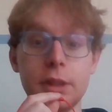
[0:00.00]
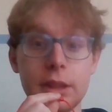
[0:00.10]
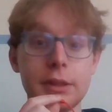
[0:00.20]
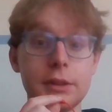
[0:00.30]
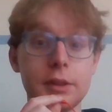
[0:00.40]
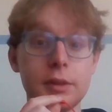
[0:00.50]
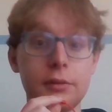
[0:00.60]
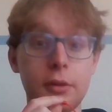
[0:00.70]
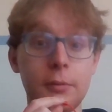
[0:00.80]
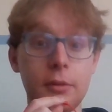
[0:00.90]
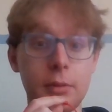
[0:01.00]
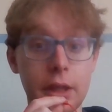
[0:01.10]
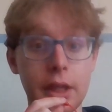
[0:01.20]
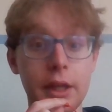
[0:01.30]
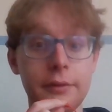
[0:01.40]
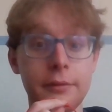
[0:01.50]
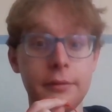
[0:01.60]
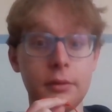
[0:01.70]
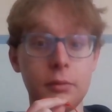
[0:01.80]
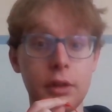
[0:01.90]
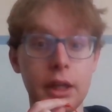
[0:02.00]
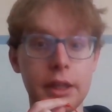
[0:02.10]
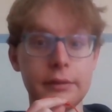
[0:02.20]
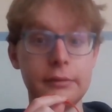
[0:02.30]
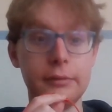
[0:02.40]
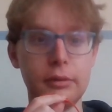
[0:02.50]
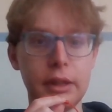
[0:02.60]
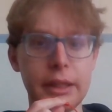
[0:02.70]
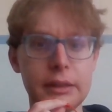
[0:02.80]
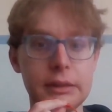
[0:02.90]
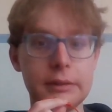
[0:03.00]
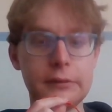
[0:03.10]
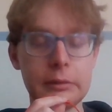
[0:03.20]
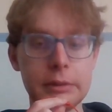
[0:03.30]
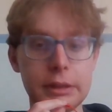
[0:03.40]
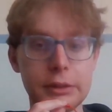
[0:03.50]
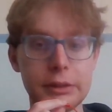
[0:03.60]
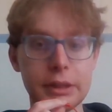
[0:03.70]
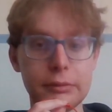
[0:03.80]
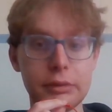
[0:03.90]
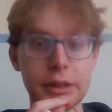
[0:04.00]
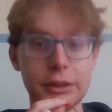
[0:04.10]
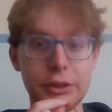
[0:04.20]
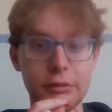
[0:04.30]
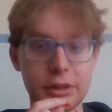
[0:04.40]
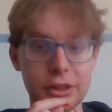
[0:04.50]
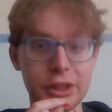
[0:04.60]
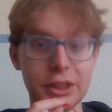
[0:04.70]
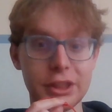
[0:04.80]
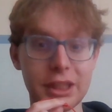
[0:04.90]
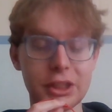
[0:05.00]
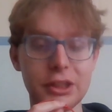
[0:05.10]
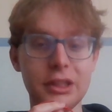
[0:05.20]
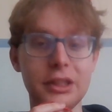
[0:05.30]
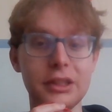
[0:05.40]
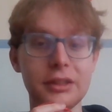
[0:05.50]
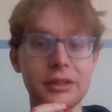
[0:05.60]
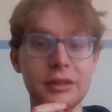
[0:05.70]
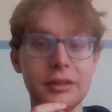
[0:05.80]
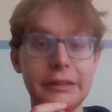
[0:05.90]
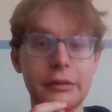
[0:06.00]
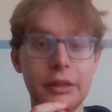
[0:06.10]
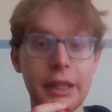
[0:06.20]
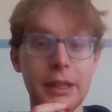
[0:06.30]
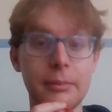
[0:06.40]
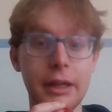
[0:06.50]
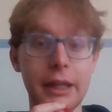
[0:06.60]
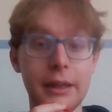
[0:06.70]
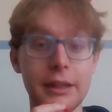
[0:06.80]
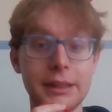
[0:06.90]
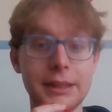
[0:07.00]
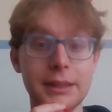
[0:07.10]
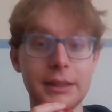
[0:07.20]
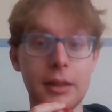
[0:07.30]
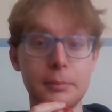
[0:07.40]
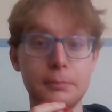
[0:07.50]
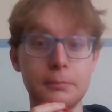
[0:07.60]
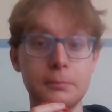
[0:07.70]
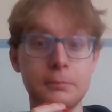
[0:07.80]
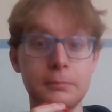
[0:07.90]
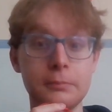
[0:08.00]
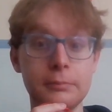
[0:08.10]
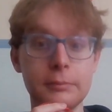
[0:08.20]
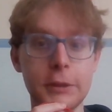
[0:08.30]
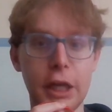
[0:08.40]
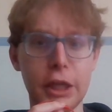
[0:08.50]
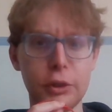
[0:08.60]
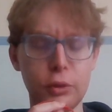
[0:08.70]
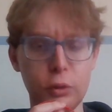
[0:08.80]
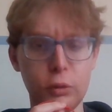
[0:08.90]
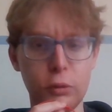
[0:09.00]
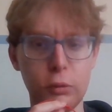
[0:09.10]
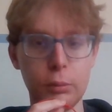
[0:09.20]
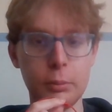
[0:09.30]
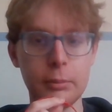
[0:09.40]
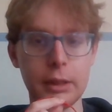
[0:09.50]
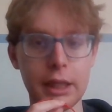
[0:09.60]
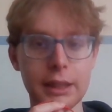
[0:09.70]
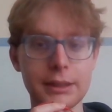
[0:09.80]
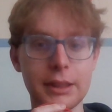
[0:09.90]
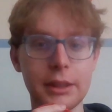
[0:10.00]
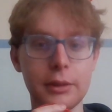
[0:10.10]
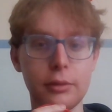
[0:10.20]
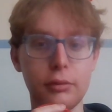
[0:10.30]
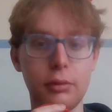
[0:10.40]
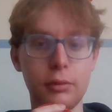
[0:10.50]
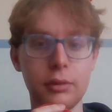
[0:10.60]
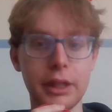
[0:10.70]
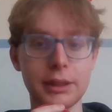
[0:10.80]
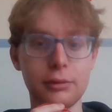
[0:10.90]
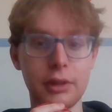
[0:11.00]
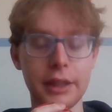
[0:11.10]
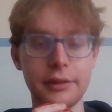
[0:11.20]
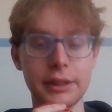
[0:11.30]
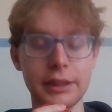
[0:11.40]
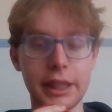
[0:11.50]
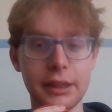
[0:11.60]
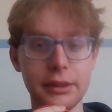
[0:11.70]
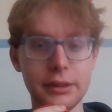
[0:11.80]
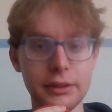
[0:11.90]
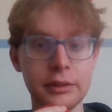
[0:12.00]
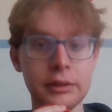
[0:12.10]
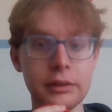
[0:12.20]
what I've read from the internet, where continuing change is actually created by this guy who has a wife in Canada,